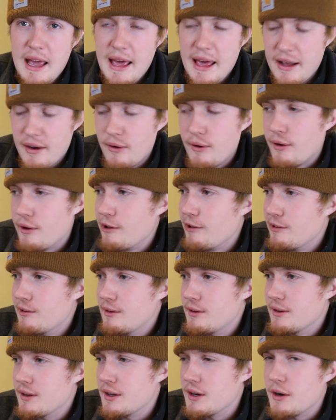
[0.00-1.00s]
at all,
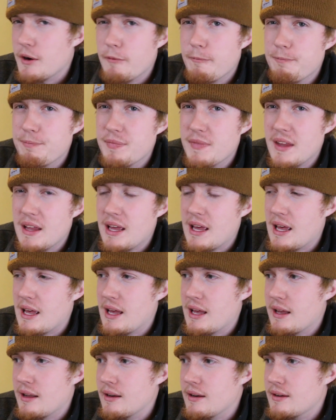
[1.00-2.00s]
you know?
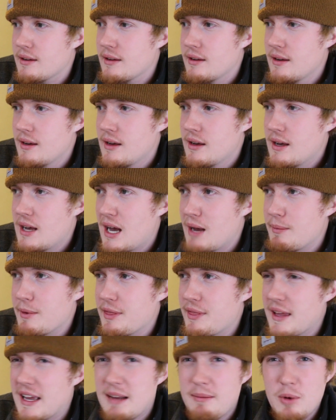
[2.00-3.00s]
And I've been
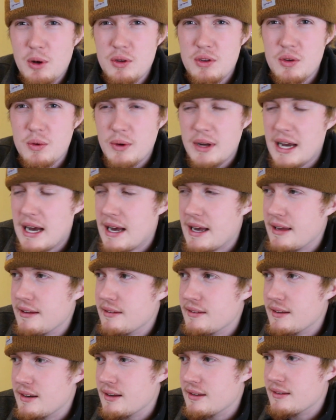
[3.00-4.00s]
thinking about you
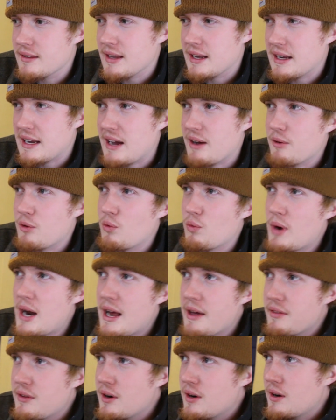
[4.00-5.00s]
guys, and it's like I would
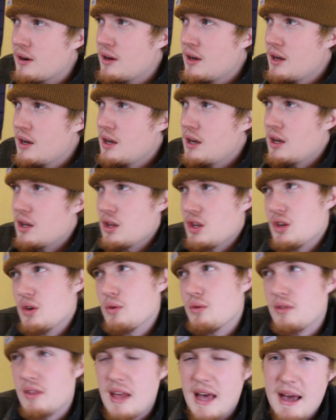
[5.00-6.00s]
rather
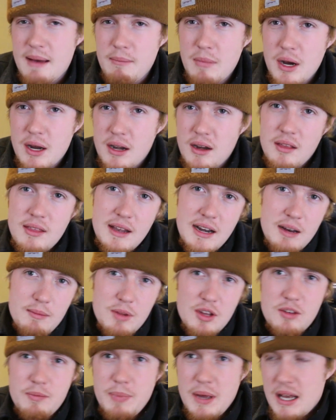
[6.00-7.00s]
use that money that I'd
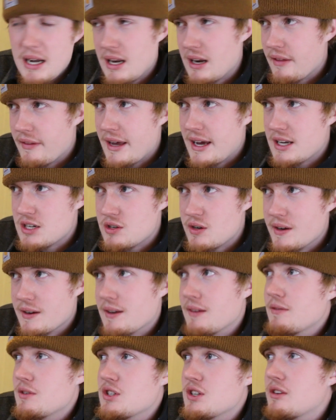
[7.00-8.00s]
be spending on that
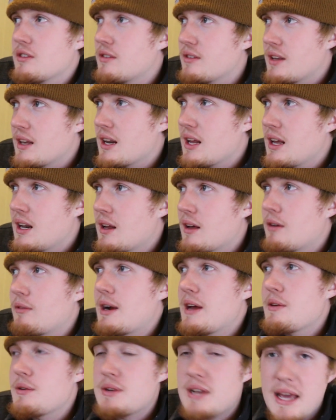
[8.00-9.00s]
truck of just sitting. I'd
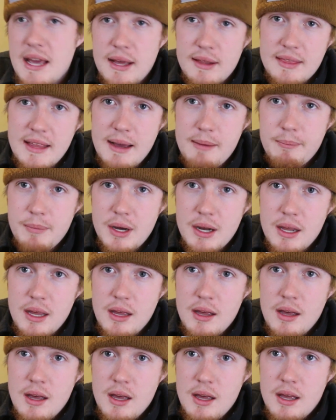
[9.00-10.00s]
rather take that
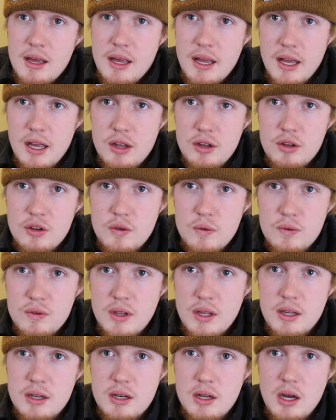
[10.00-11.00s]
money and use
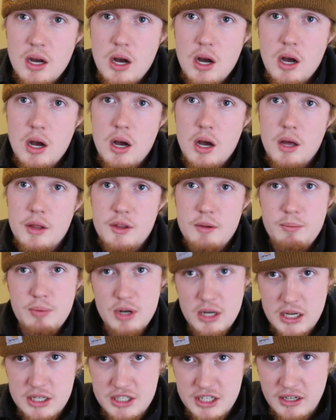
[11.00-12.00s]
it on the
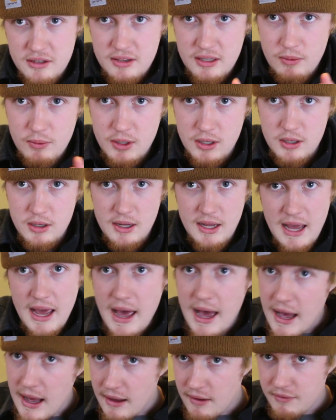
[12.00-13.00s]
projects that we already
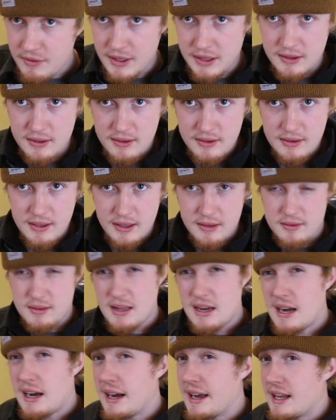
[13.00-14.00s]
have, like the
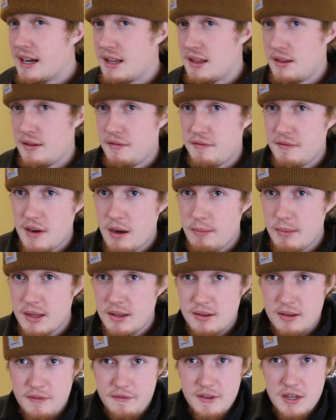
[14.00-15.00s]
6.9 and the
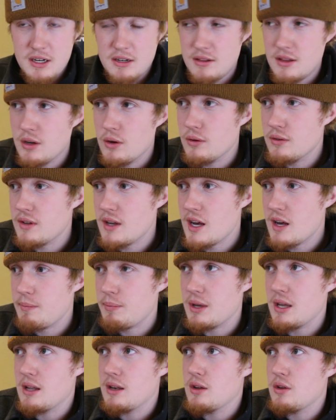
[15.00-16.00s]
Fummins, to finish those
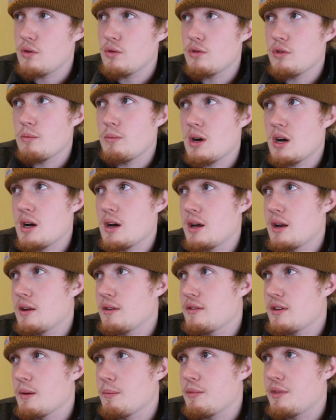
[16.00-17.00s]
up and use them on
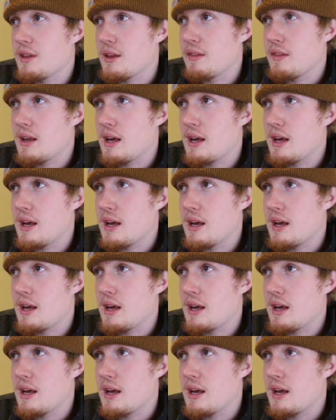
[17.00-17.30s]
something